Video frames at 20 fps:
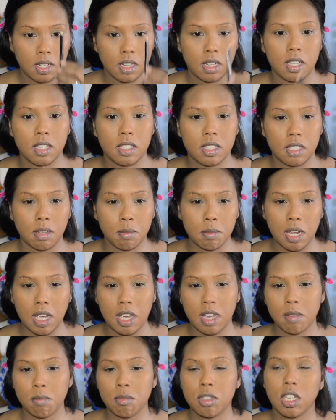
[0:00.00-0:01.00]
because
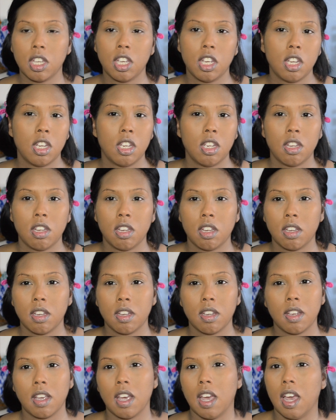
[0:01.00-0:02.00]
sometimes
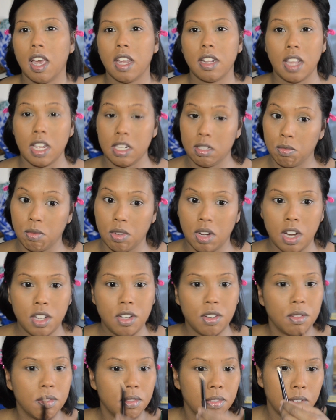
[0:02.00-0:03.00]
that's what I
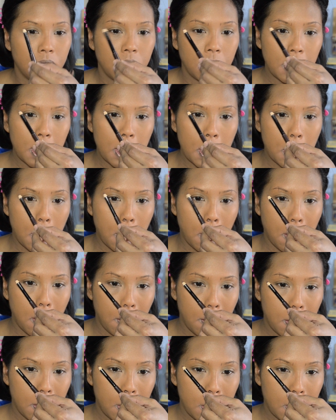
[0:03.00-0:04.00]
do.
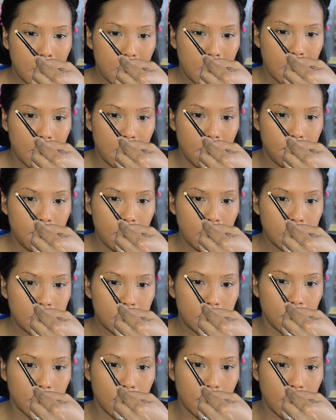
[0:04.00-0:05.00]
I'm not
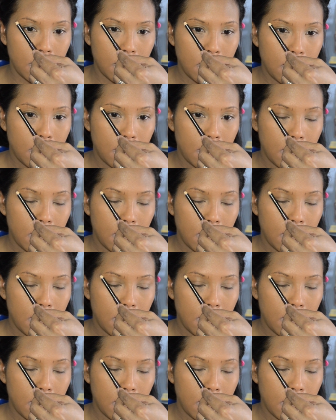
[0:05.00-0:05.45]
sure